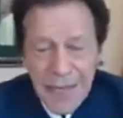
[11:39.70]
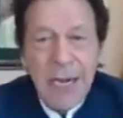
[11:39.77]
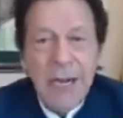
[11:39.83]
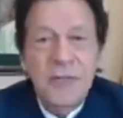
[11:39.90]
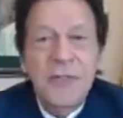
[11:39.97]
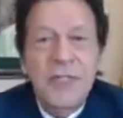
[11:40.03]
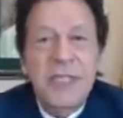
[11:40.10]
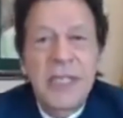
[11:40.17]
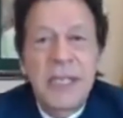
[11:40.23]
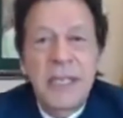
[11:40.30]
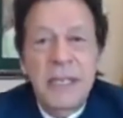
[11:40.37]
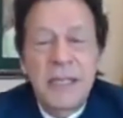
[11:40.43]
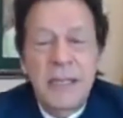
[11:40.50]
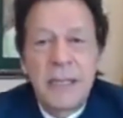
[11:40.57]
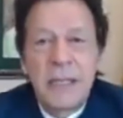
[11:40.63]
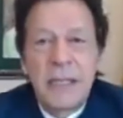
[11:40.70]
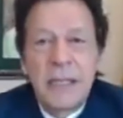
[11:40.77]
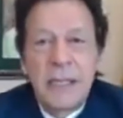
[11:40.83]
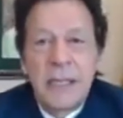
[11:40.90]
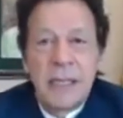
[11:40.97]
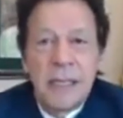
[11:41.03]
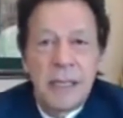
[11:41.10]
After
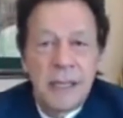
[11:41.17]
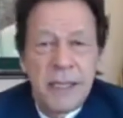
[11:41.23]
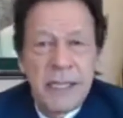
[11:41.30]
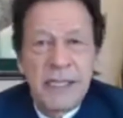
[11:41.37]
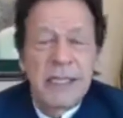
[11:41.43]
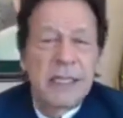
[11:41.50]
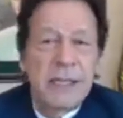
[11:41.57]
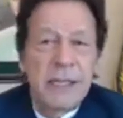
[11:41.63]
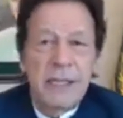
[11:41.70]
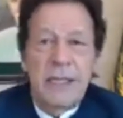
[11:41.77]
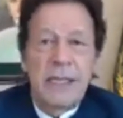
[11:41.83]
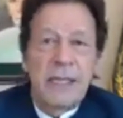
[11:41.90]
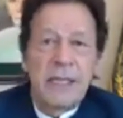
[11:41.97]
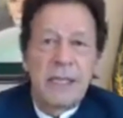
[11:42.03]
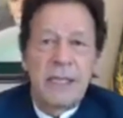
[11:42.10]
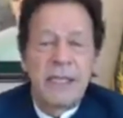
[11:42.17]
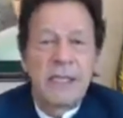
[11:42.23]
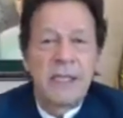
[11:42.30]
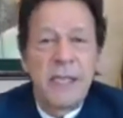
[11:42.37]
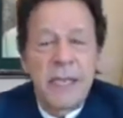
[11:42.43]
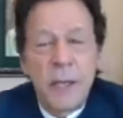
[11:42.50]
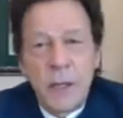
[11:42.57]
recently
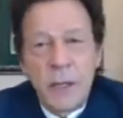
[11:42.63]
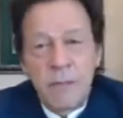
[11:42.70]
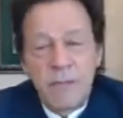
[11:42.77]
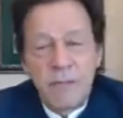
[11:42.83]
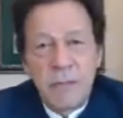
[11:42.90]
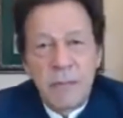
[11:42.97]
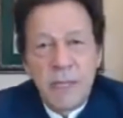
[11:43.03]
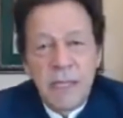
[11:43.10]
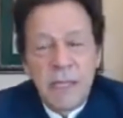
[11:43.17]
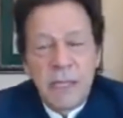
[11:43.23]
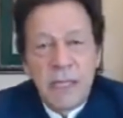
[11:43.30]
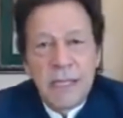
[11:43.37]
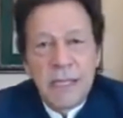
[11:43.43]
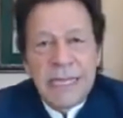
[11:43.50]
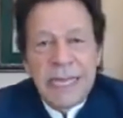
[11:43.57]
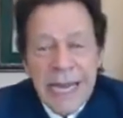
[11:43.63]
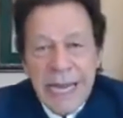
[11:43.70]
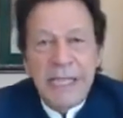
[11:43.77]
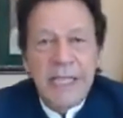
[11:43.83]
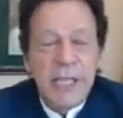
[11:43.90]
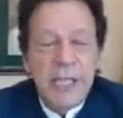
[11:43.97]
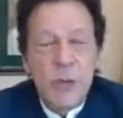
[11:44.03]
this year, the
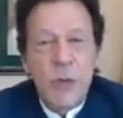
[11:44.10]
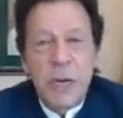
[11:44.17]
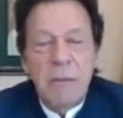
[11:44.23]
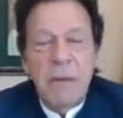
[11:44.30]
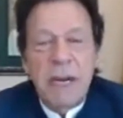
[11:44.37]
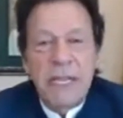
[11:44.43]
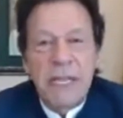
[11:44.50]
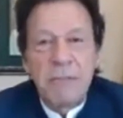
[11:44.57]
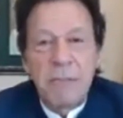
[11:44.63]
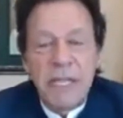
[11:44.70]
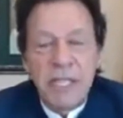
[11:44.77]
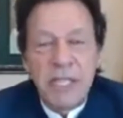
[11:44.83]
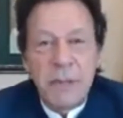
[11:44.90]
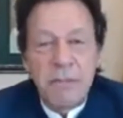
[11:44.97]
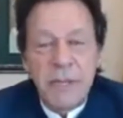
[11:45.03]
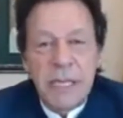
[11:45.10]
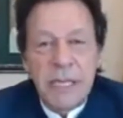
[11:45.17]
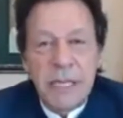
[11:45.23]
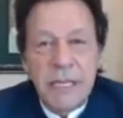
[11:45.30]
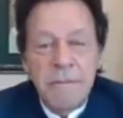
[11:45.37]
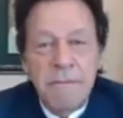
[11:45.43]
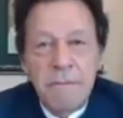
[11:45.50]
elections won by the
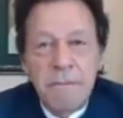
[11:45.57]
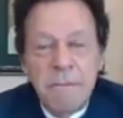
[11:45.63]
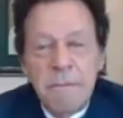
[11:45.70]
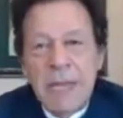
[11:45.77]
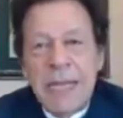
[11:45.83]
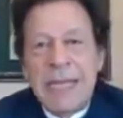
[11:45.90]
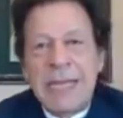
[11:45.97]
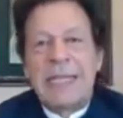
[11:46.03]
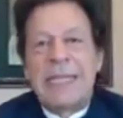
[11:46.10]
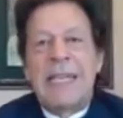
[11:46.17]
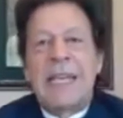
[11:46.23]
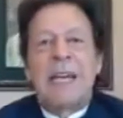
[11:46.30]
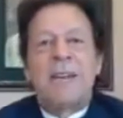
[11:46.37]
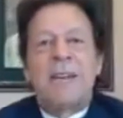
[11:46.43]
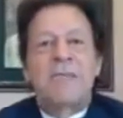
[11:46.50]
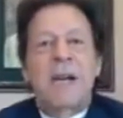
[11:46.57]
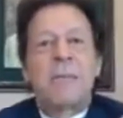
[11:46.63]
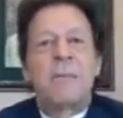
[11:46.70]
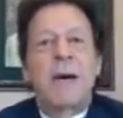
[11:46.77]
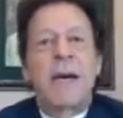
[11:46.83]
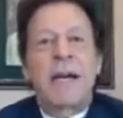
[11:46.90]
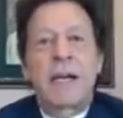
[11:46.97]
BJP, they have
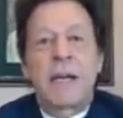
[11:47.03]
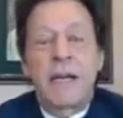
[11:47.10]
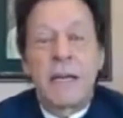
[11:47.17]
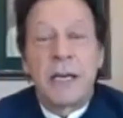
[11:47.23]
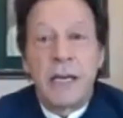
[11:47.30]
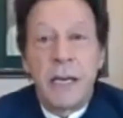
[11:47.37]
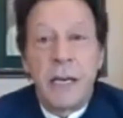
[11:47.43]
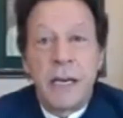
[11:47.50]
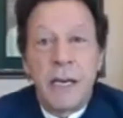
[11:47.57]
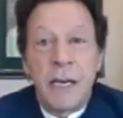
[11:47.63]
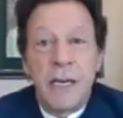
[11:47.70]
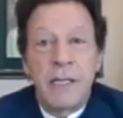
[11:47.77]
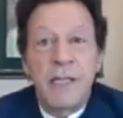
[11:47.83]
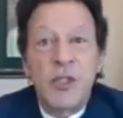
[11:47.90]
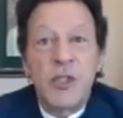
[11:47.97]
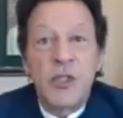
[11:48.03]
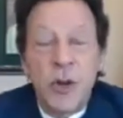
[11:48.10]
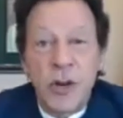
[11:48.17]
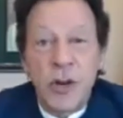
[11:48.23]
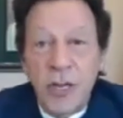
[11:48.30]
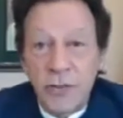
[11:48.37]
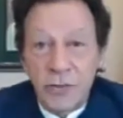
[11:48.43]
come back as a
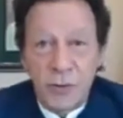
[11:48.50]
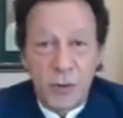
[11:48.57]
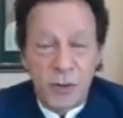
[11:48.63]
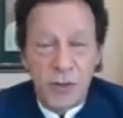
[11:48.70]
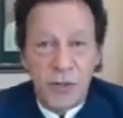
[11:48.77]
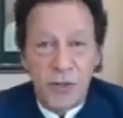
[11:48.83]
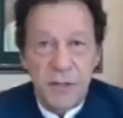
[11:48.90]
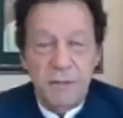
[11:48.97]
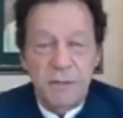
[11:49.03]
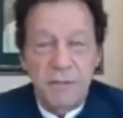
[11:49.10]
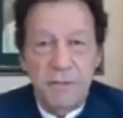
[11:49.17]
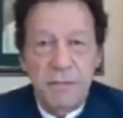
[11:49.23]
stronger force.